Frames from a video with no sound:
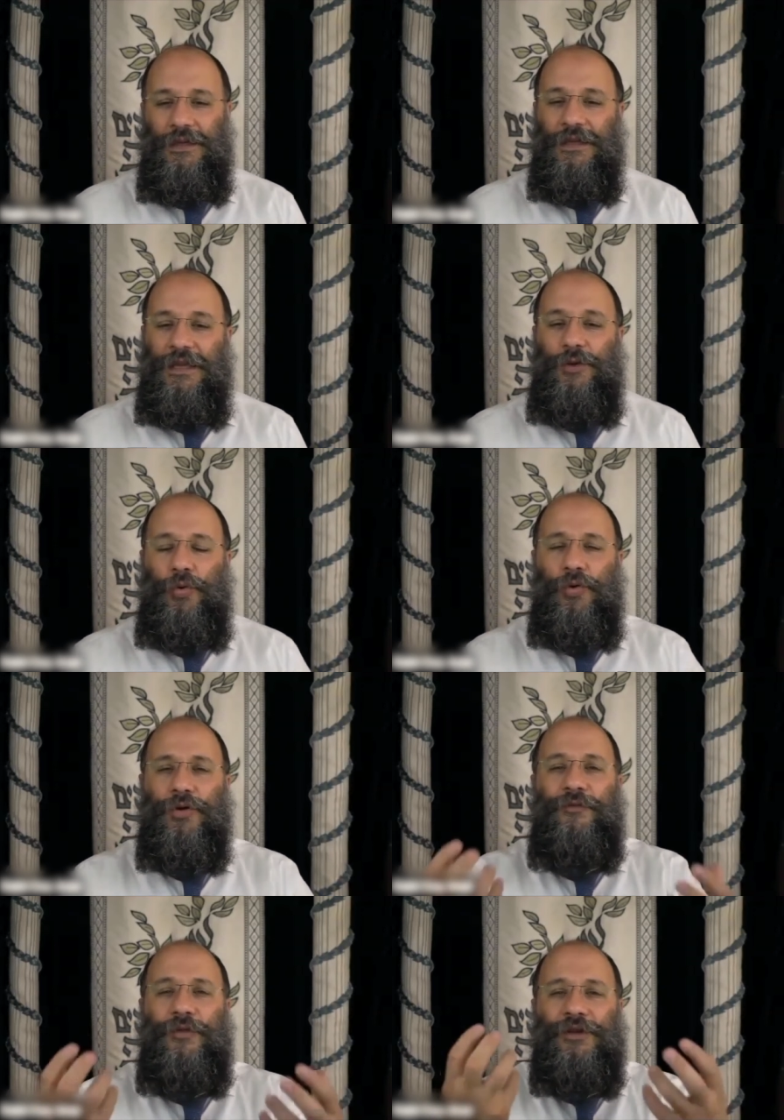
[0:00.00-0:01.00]
in
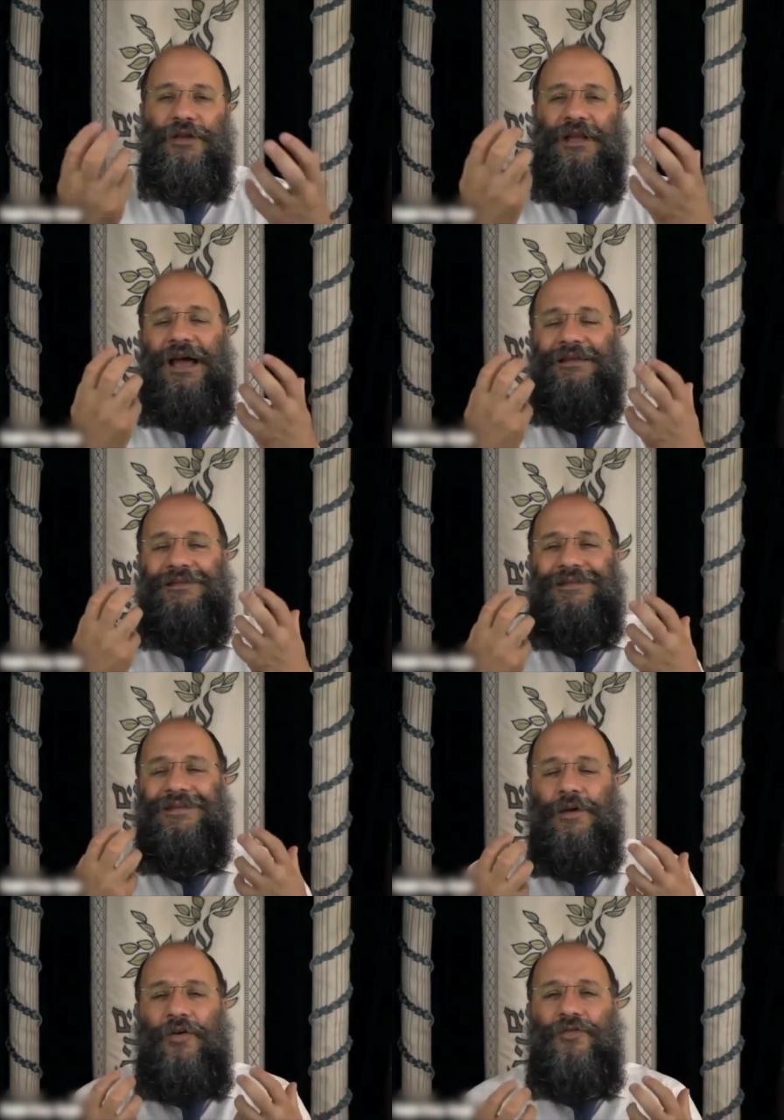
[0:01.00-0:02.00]
order for the light
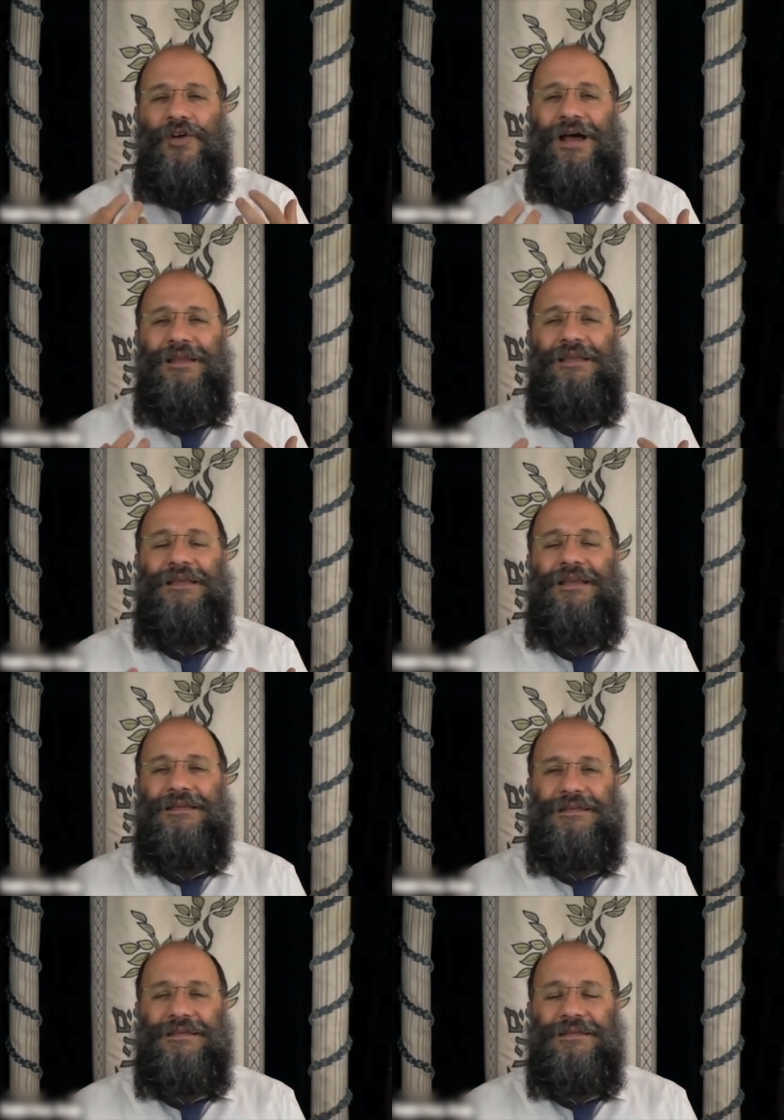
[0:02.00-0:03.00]
of
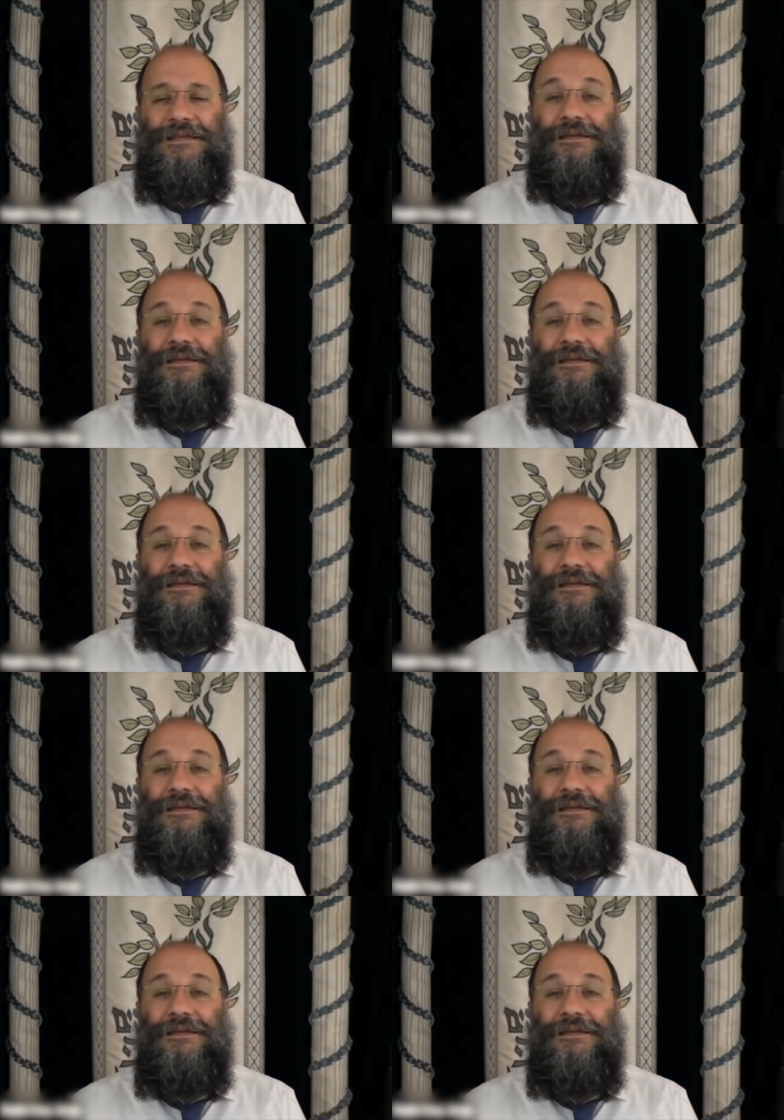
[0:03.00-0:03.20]
godliness